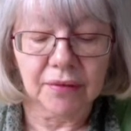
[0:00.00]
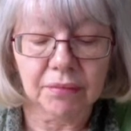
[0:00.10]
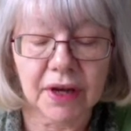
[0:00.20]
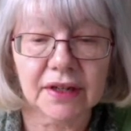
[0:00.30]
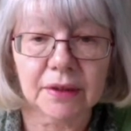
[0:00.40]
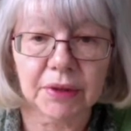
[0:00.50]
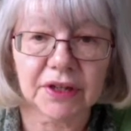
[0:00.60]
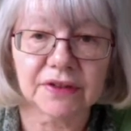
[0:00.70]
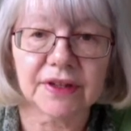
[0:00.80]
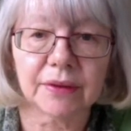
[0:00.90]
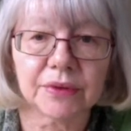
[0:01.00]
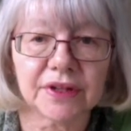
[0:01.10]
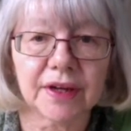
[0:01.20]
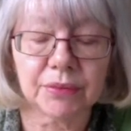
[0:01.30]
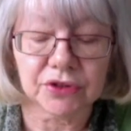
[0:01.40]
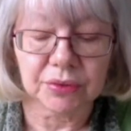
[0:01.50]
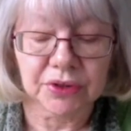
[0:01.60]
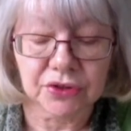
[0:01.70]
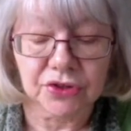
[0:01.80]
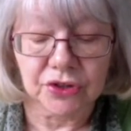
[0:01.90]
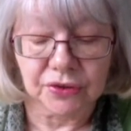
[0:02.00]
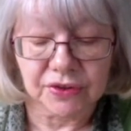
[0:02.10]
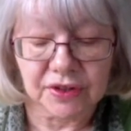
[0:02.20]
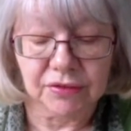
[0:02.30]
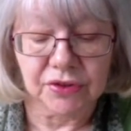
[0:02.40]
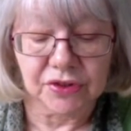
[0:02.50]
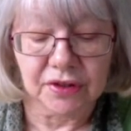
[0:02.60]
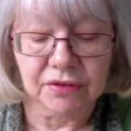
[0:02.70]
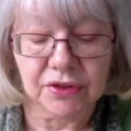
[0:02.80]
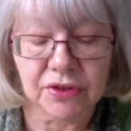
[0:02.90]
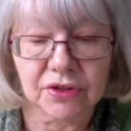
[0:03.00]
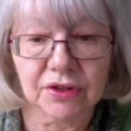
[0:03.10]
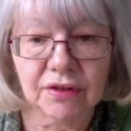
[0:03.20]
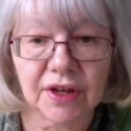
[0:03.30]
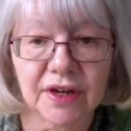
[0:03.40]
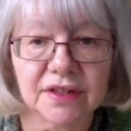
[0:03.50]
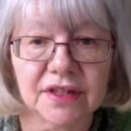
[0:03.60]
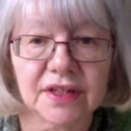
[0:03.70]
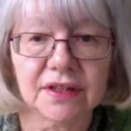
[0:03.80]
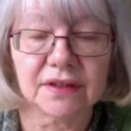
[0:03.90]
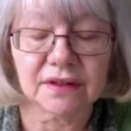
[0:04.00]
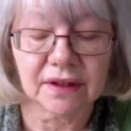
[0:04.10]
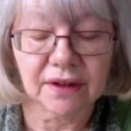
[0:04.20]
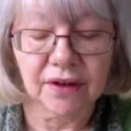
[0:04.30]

mainly because I was able to introduce civil servants to the ideas,